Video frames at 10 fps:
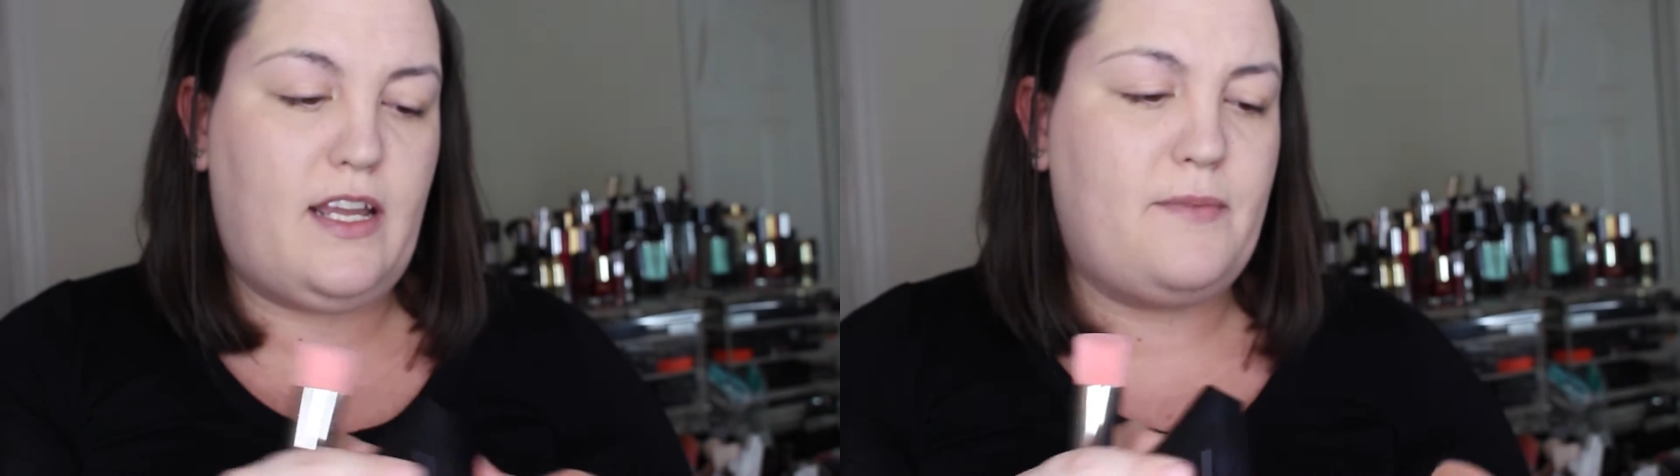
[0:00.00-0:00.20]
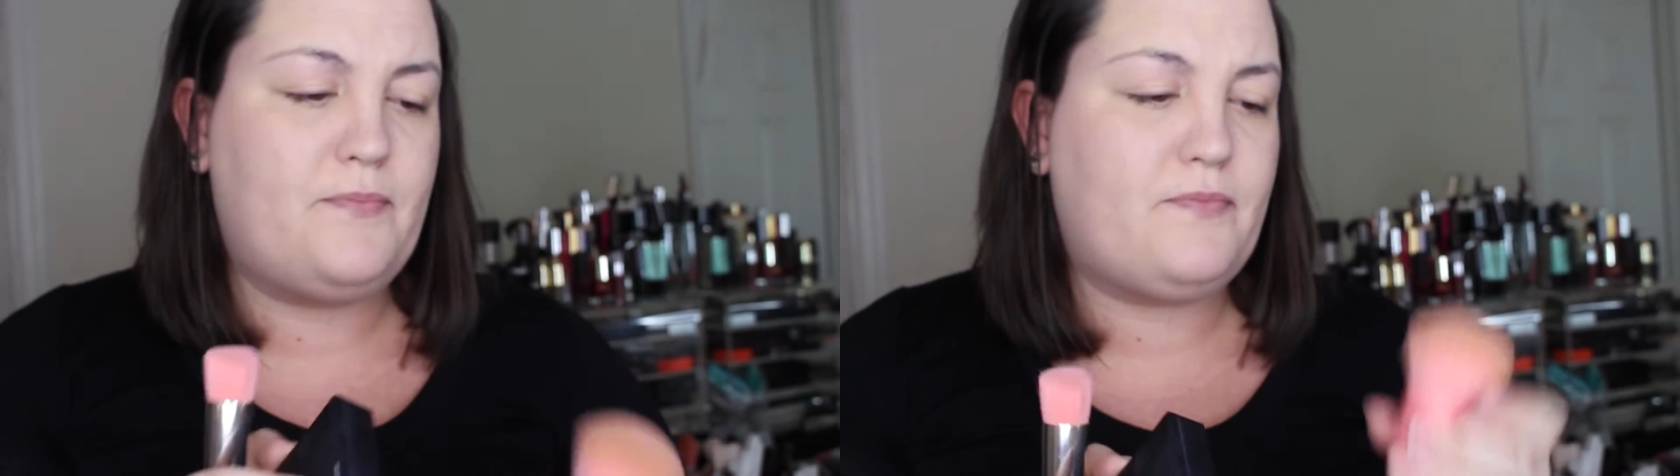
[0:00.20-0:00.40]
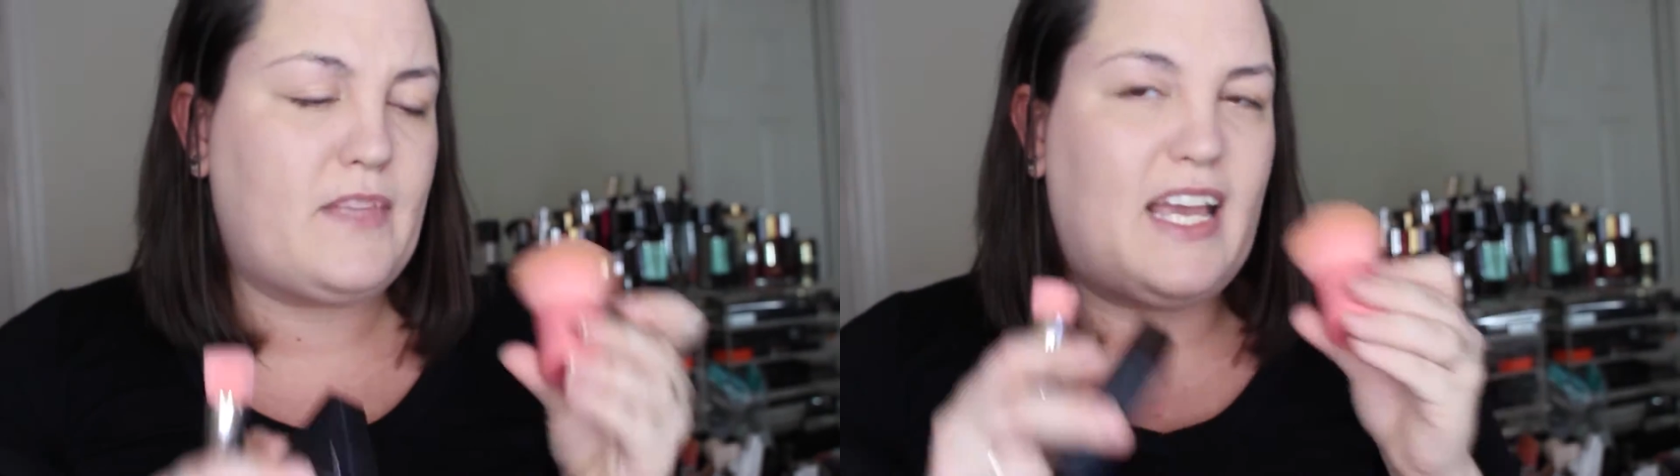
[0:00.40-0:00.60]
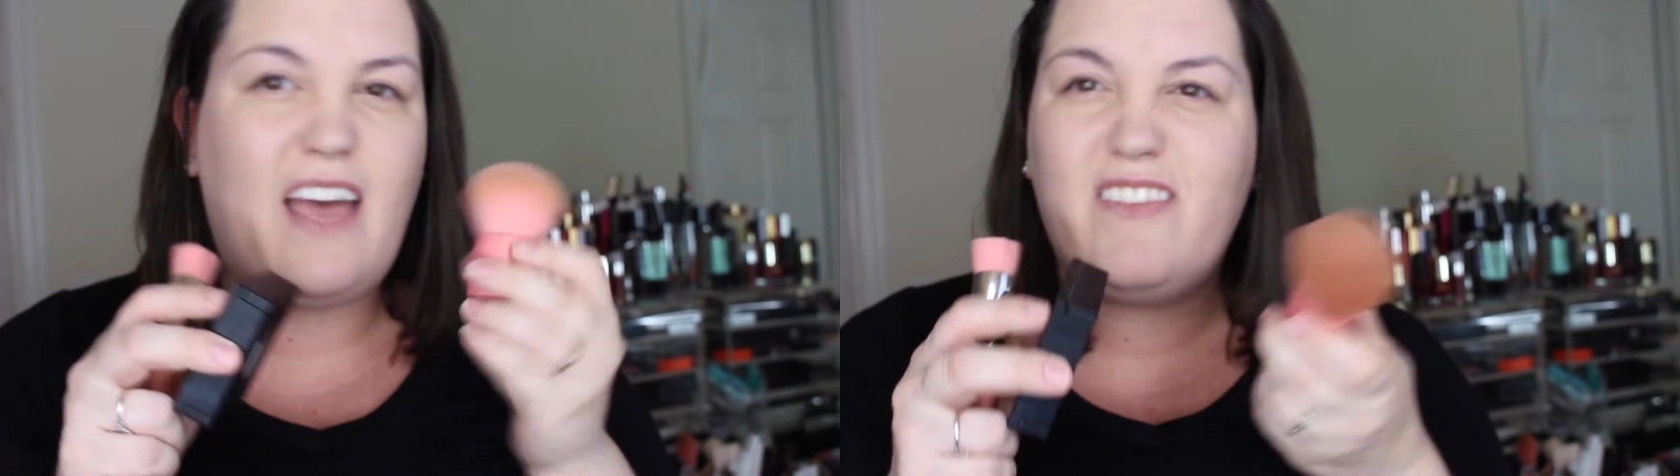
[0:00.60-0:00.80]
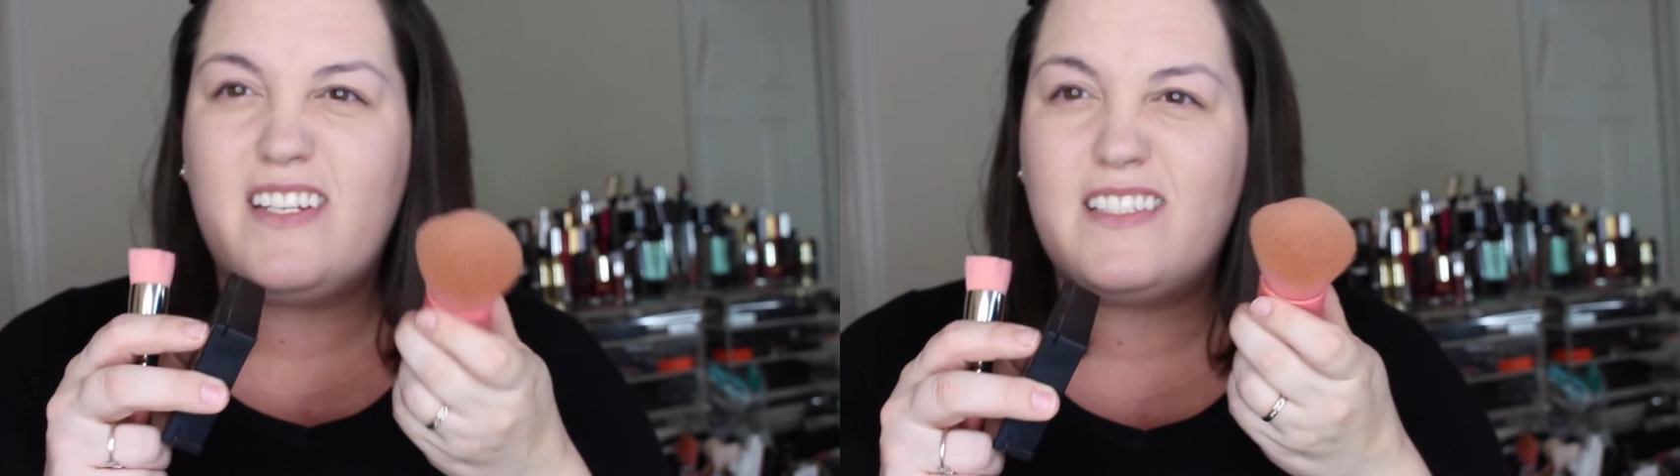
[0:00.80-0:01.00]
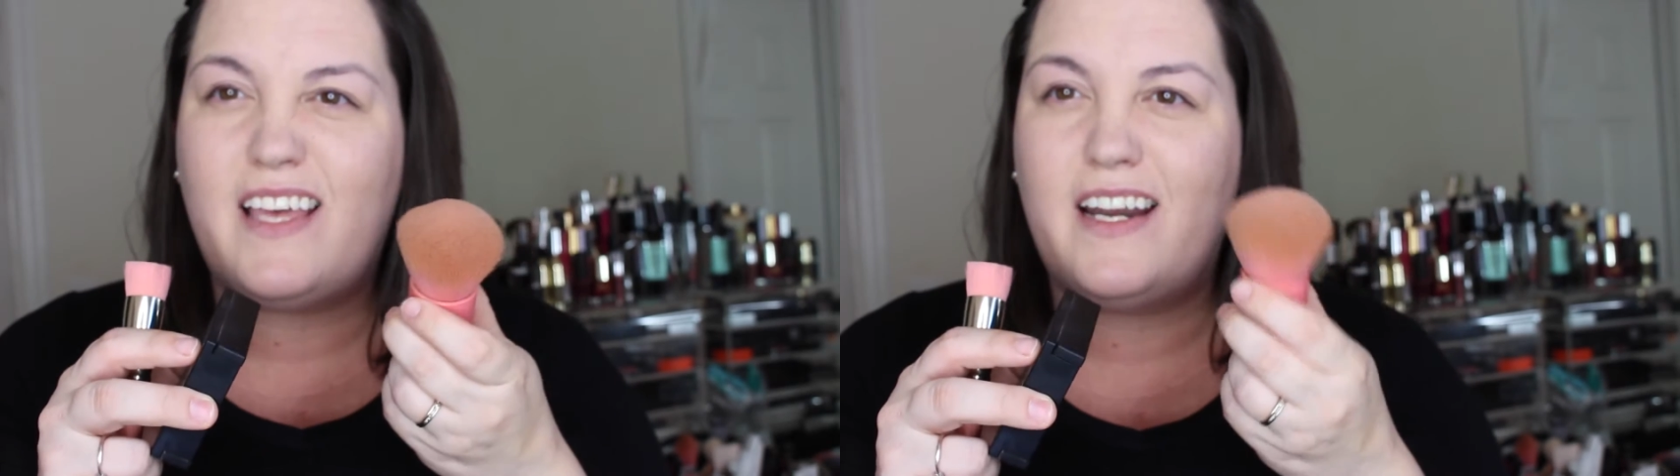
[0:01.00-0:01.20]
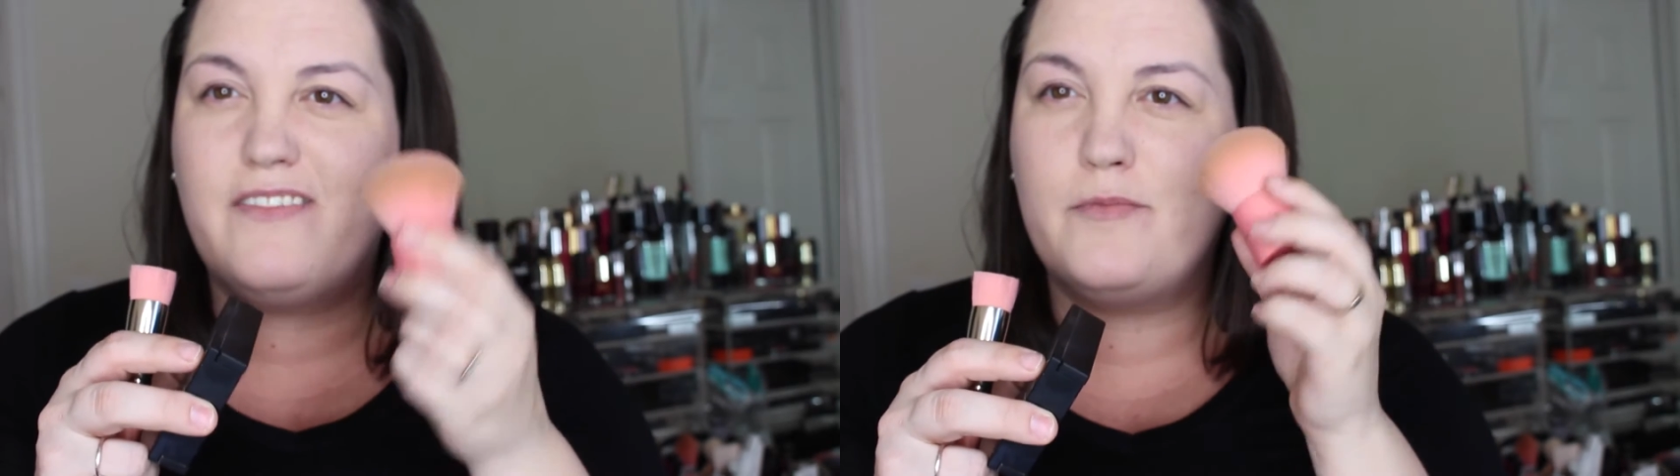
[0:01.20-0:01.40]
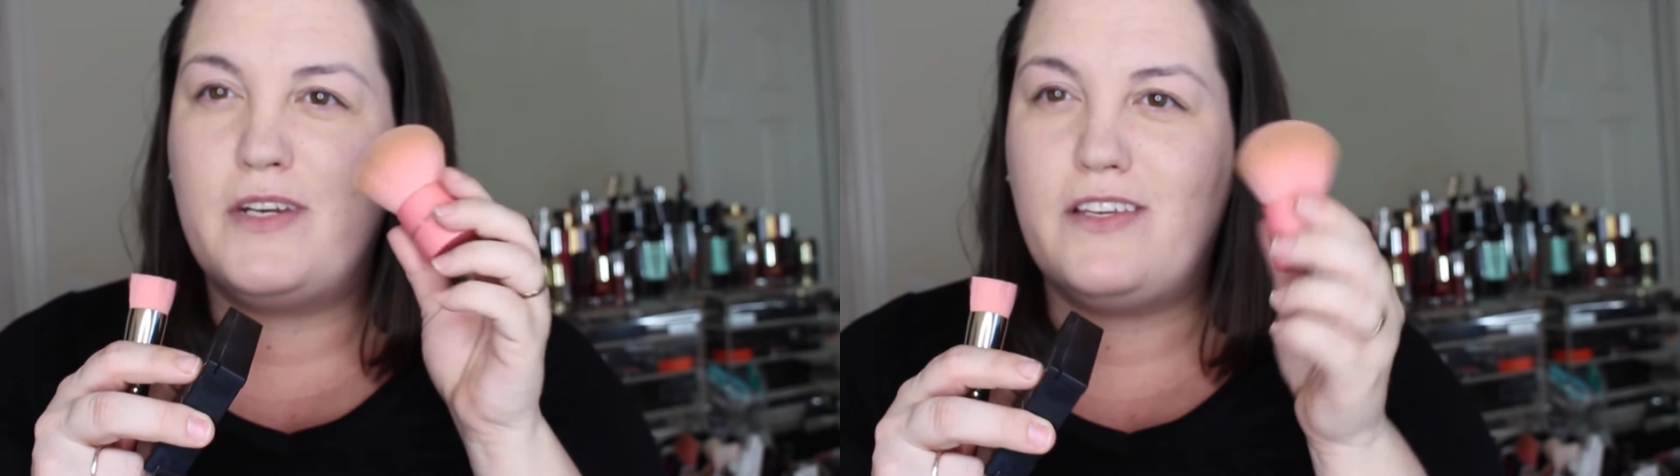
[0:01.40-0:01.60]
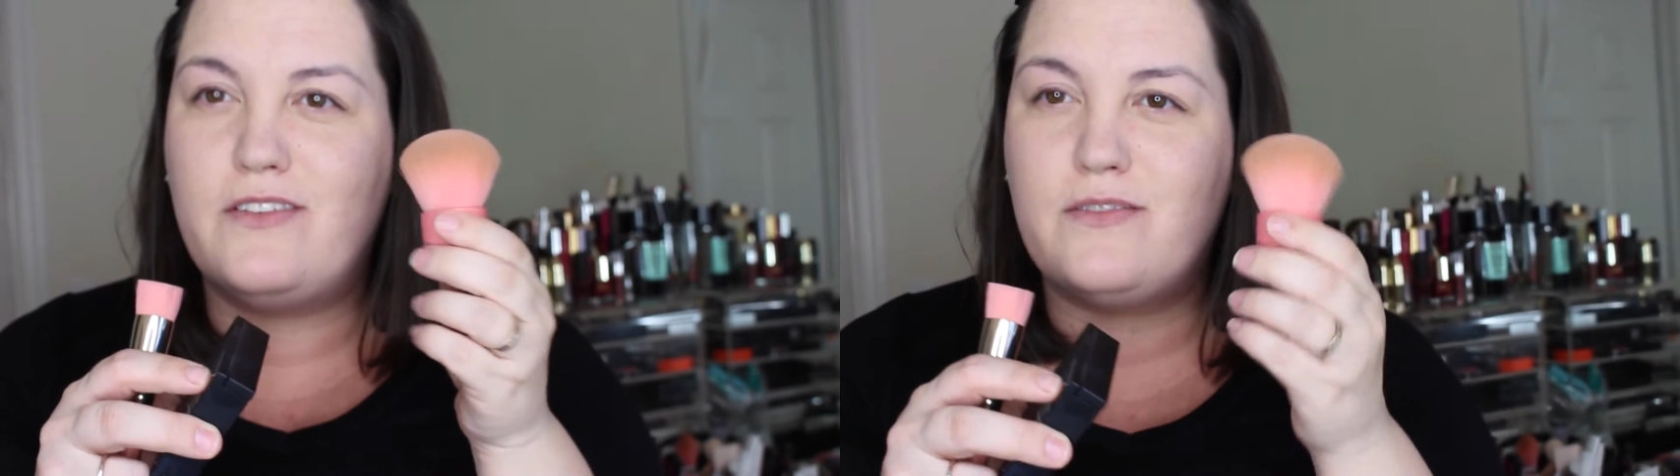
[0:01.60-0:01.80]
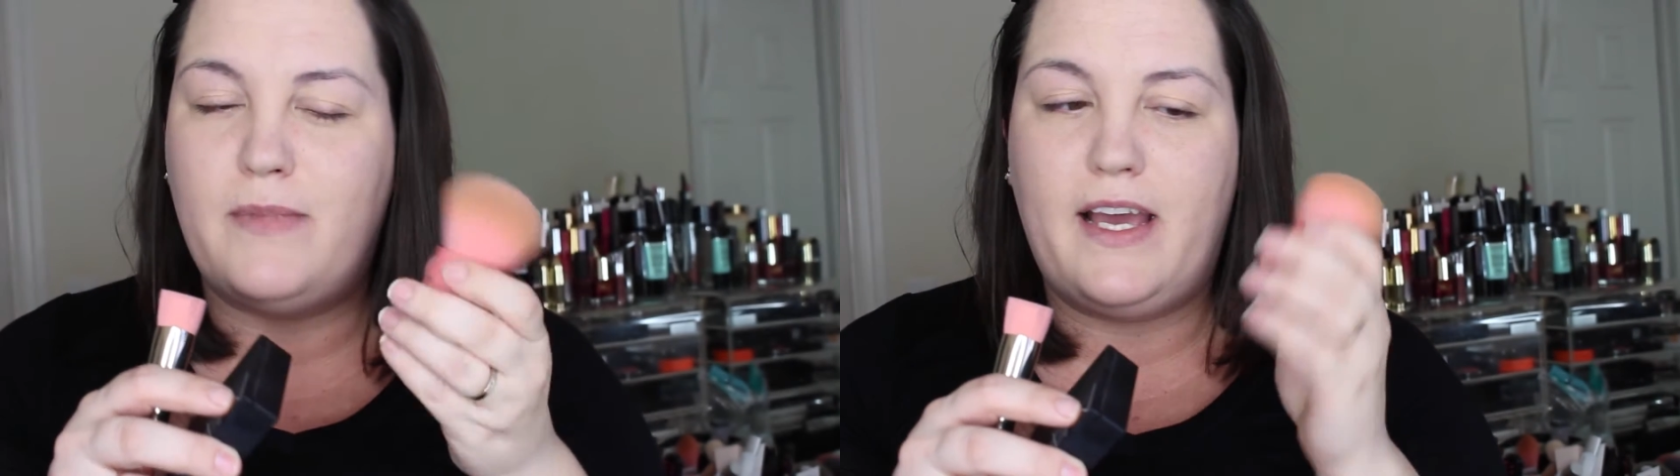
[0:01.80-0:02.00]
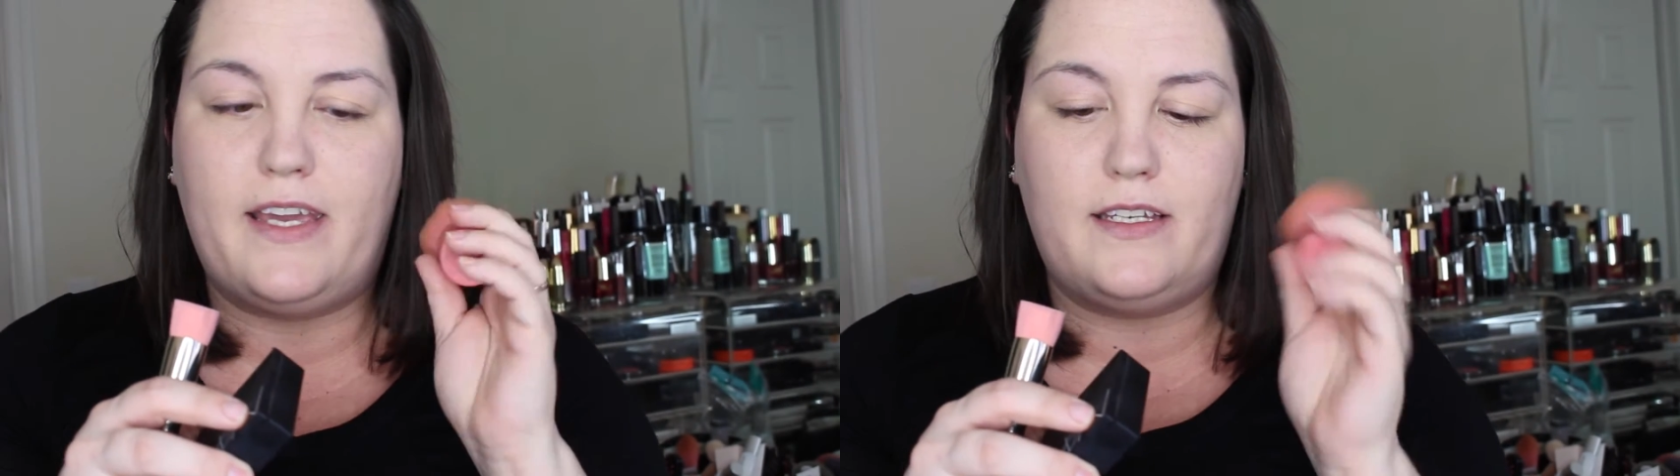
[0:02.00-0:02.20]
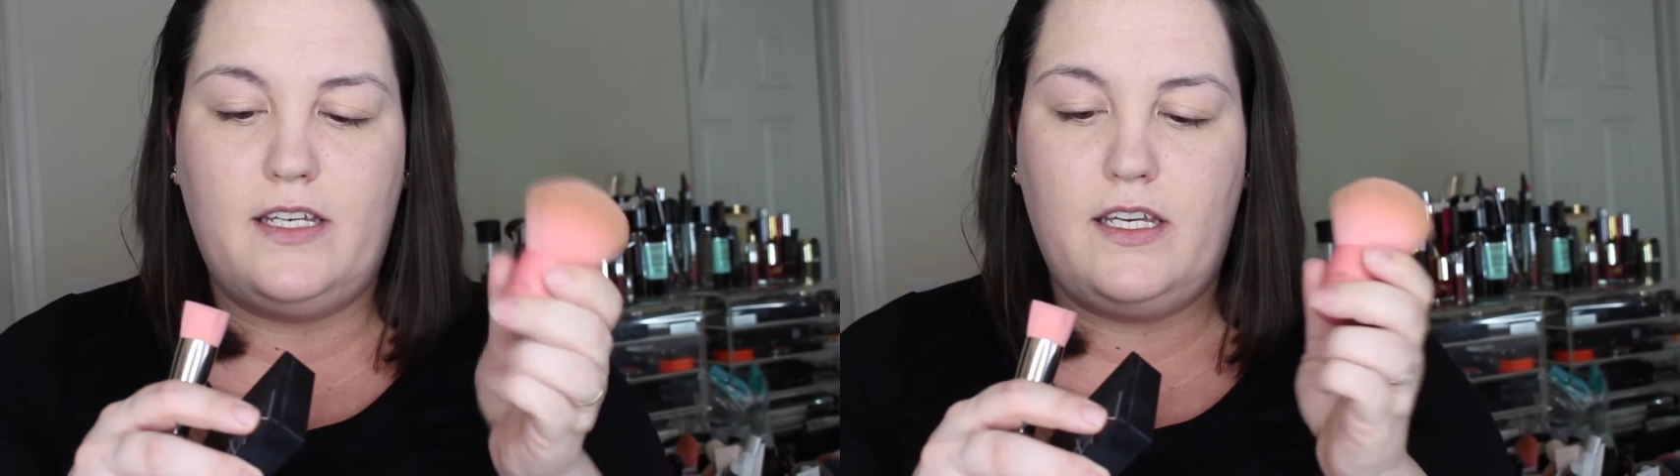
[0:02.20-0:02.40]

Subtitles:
I haven't decided if I'm going to use my